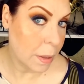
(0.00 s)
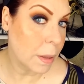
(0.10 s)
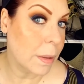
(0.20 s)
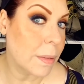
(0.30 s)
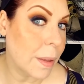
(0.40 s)

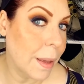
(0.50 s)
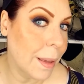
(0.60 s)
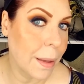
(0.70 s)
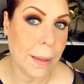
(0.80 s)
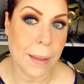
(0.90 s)
You see?
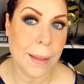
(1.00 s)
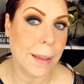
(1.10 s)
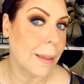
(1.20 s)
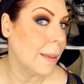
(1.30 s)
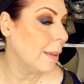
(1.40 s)

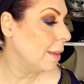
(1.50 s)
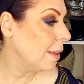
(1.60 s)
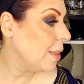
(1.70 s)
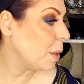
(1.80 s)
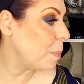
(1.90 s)
Oh,
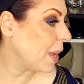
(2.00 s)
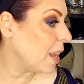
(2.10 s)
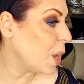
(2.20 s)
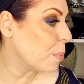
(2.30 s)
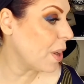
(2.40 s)
you can pick it
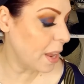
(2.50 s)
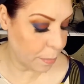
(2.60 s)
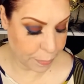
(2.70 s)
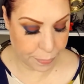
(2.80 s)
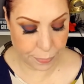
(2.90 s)
up, right?
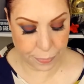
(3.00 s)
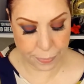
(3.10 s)
So